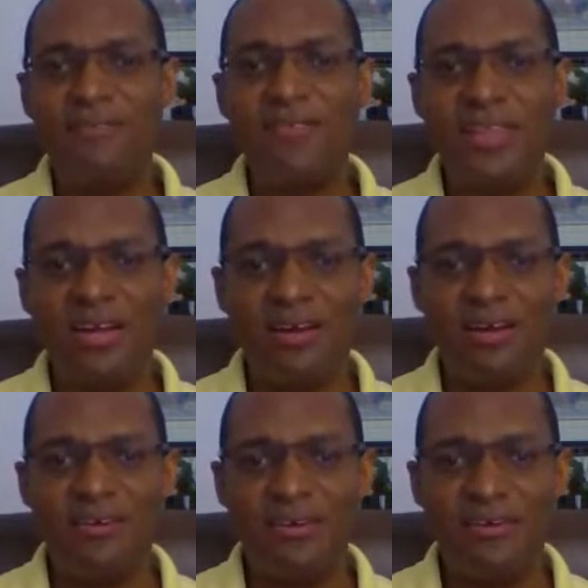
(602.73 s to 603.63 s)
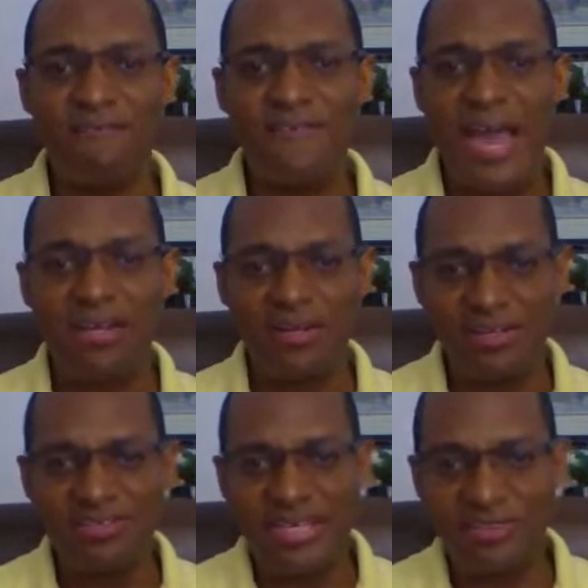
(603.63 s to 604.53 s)
give their final
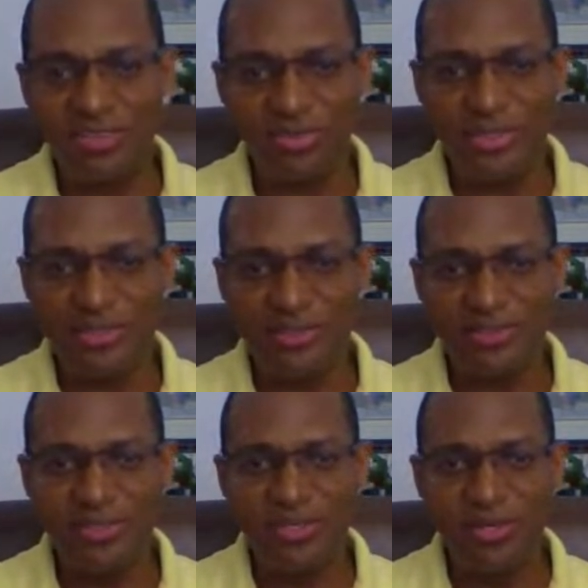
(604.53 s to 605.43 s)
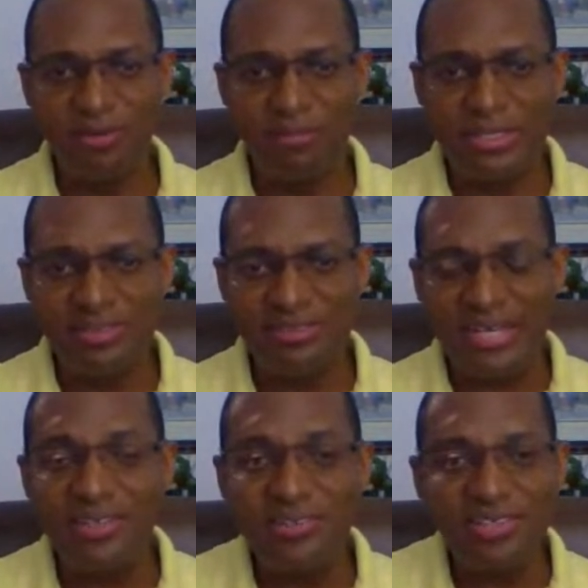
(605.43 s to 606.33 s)
assent to it. But the
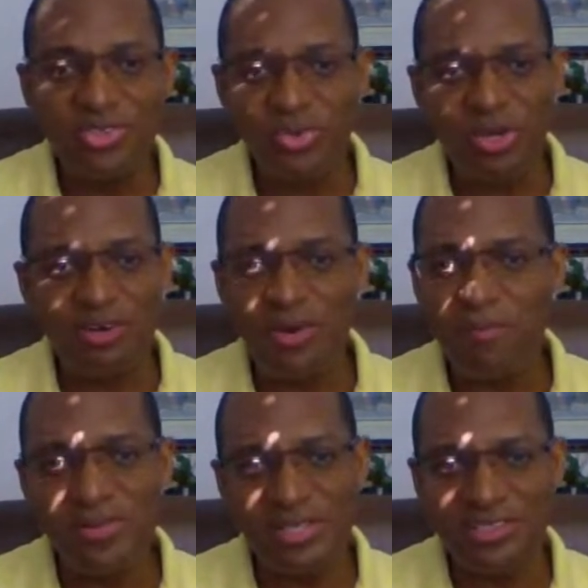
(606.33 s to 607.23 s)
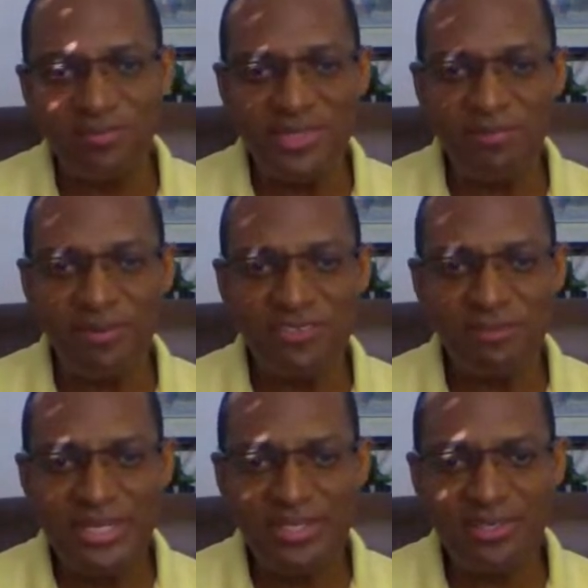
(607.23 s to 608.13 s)
senators do not represent the people of
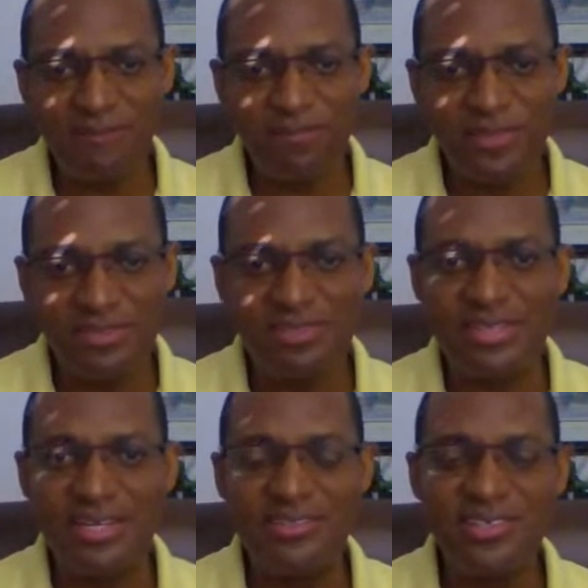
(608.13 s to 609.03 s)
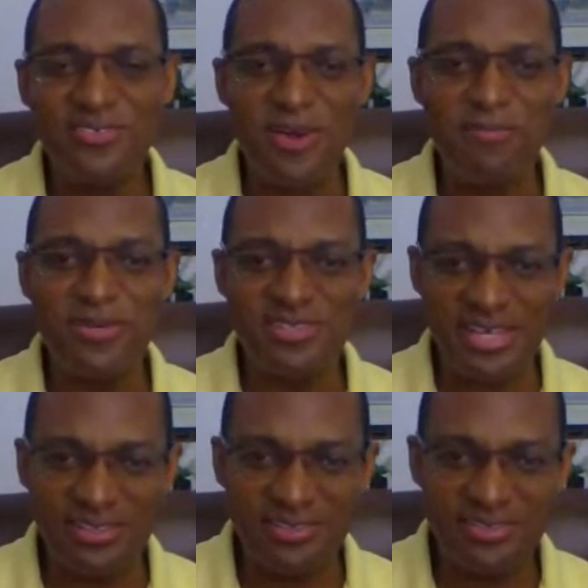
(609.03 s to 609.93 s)
Jamaica. The senators
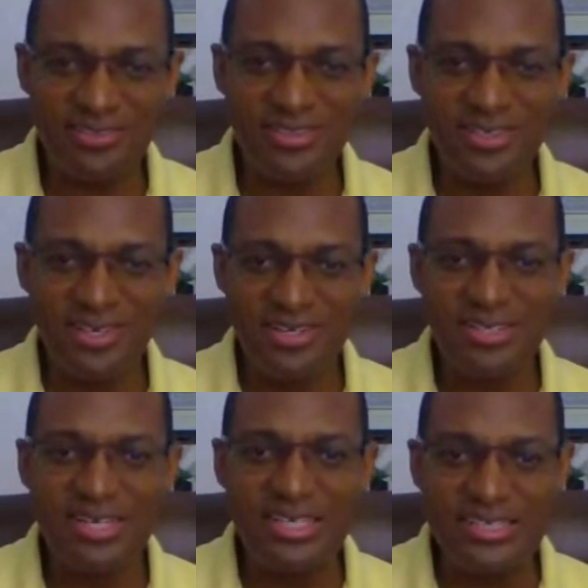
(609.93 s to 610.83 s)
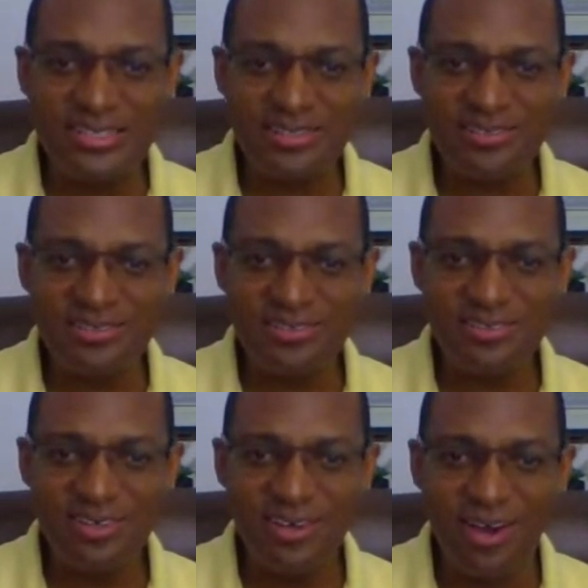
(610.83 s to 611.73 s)
represent the leaders
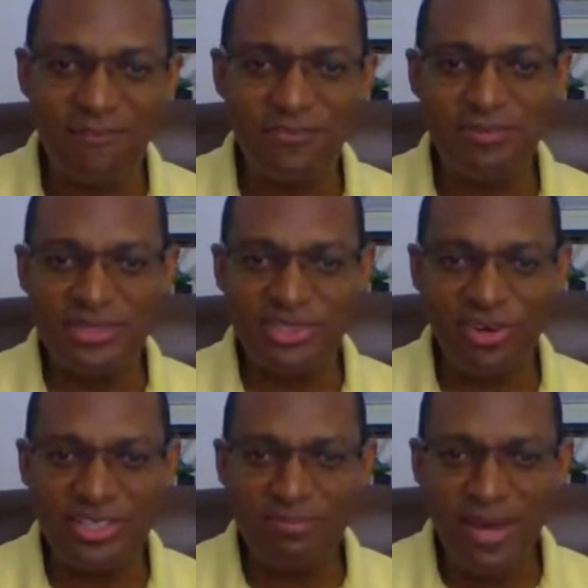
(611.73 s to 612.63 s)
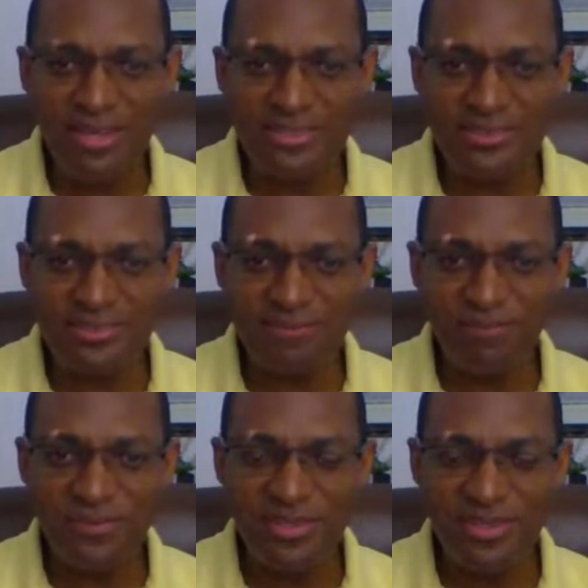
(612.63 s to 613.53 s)
of the majority parties.
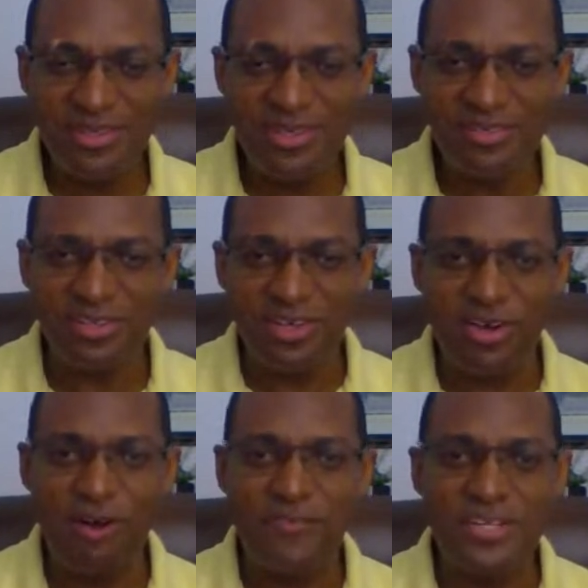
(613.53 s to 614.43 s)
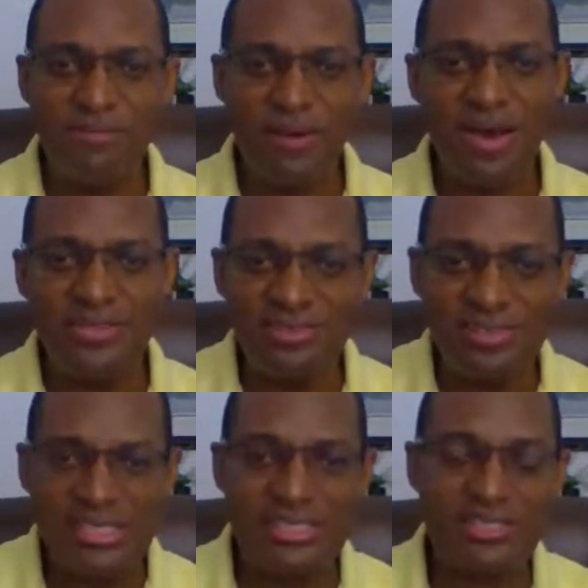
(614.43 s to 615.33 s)
So the governing
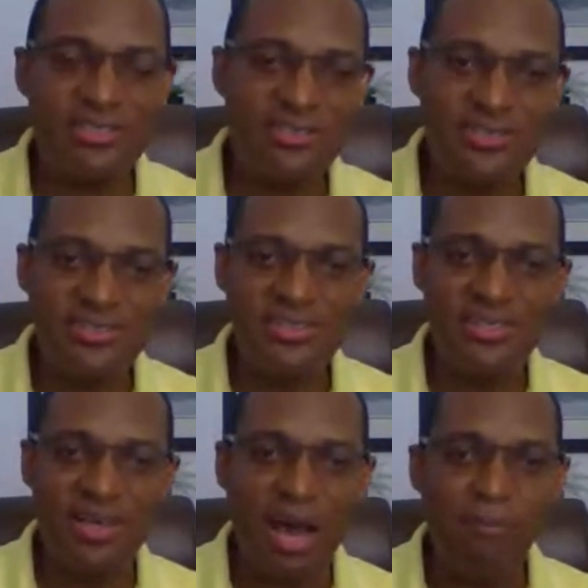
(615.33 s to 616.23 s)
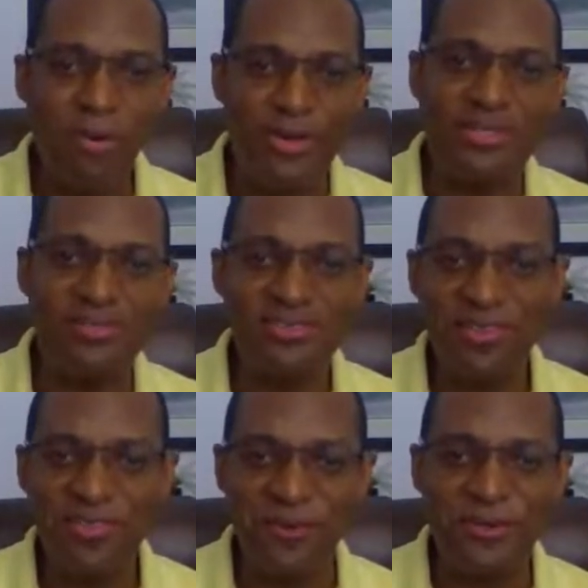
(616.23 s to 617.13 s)
party's leader appoints
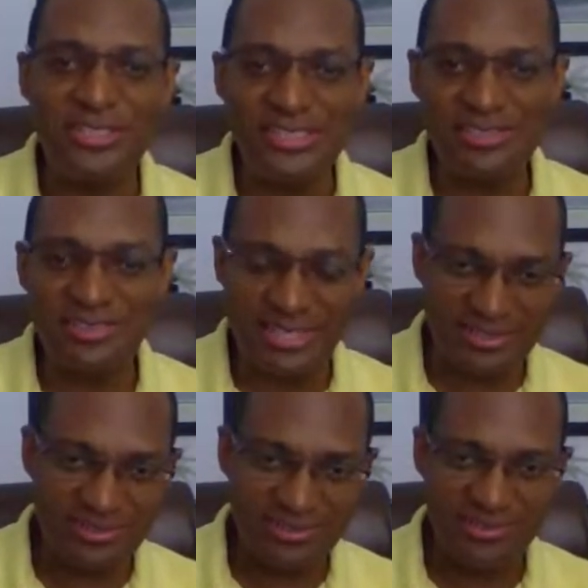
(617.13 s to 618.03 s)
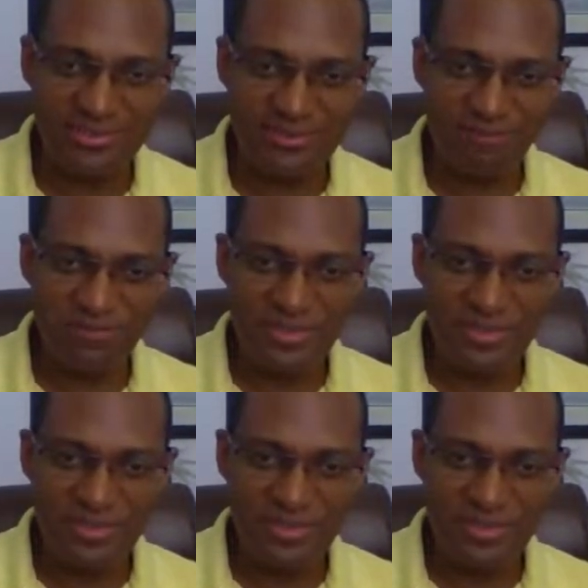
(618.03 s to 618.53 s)
13 senators,